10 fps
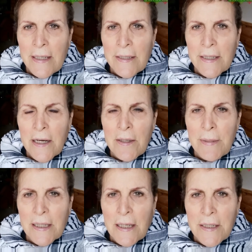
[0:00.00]
In the
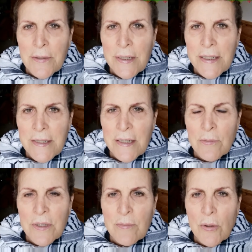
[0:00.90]
Arabic countries, it
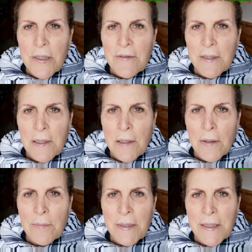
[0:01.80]
was more
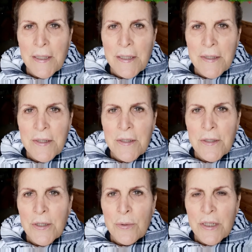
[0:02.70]
difficult because
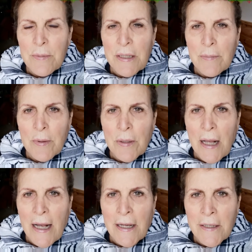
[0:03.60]
Jewish people
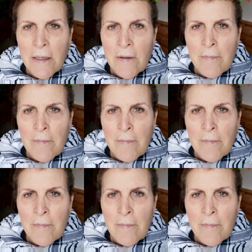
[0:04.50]
had,